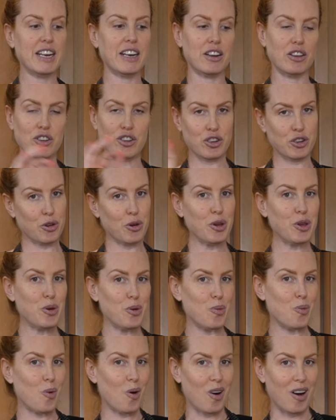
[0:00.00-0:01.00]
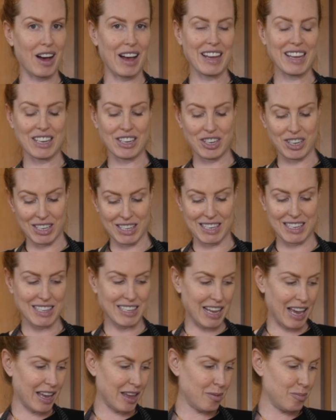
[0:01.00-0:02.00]
and I'll show you why in just a
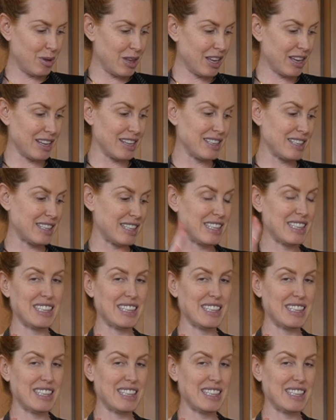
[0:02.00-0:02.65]
second, because